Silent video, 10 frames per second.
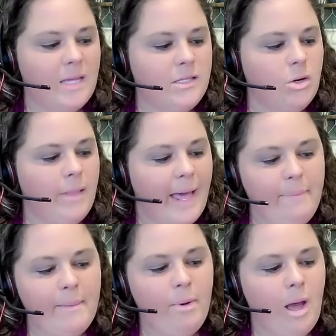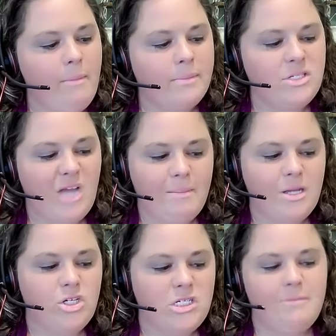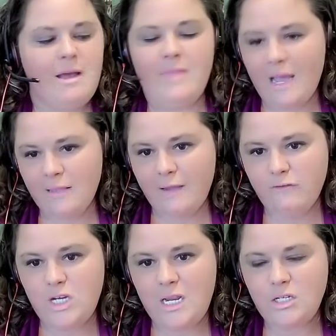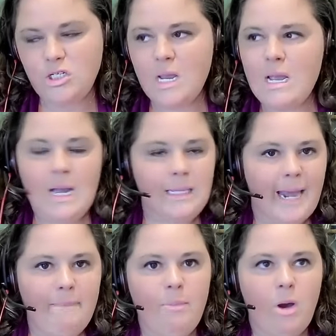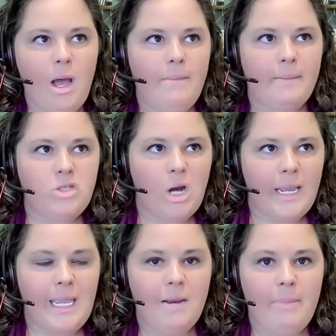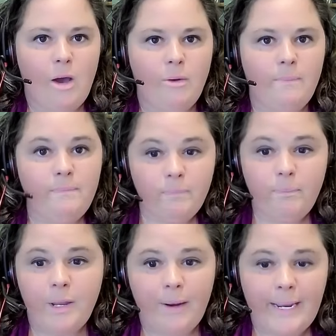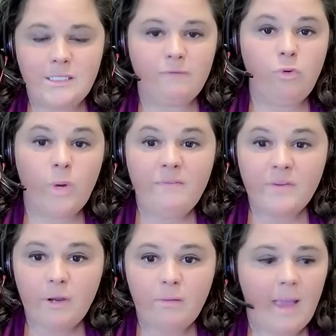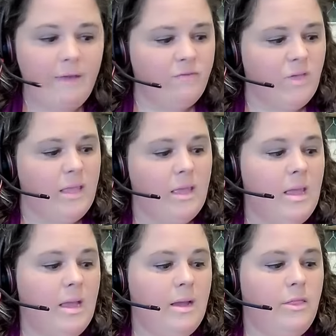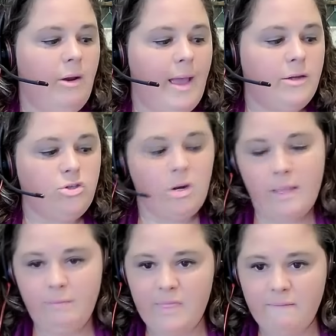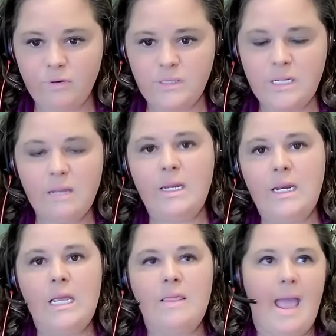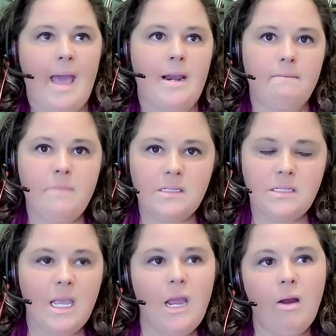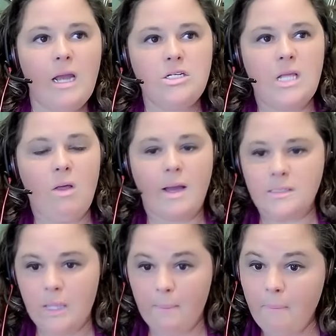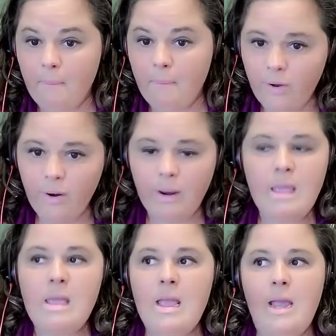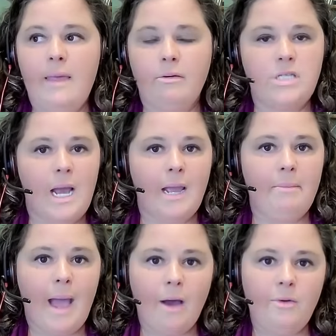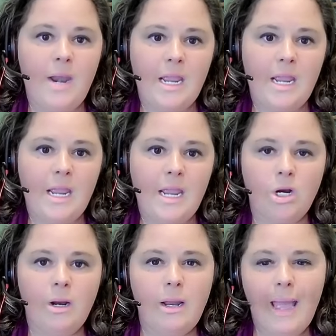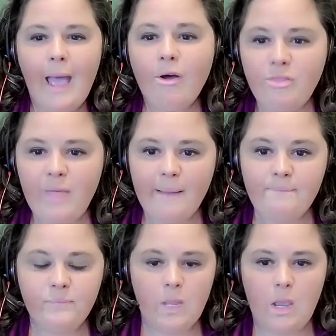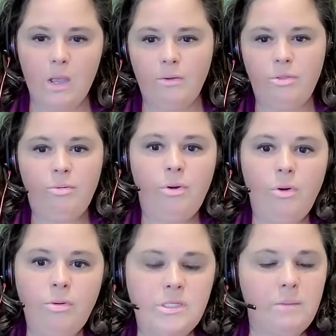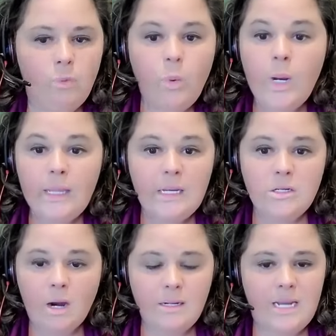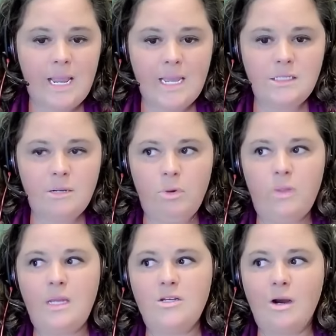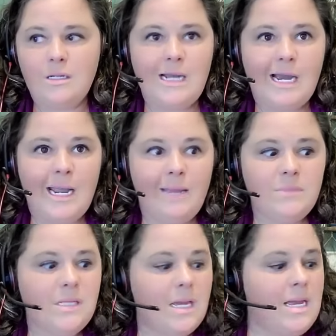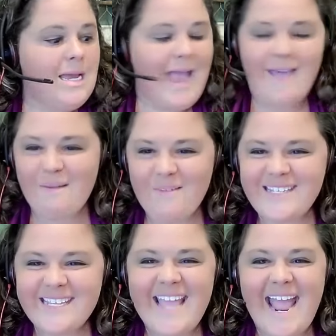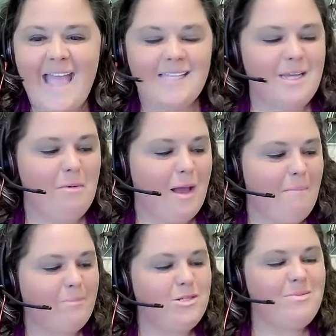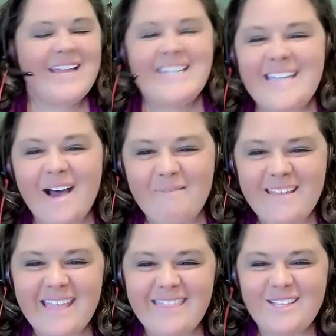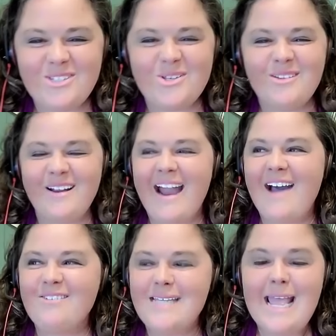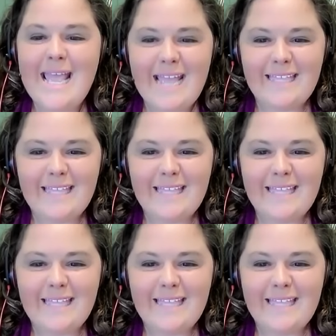so a lot of people come up sobbing just about that life change. A lot of people come up talking about periods of grief in their life, like they're struggling with infertility, they had a miscarriage, they lost their mother, and they will talk about how nature held them through some really dark days, some really dark times, and then recently I had someone come up to me and tell me that they sold their house and they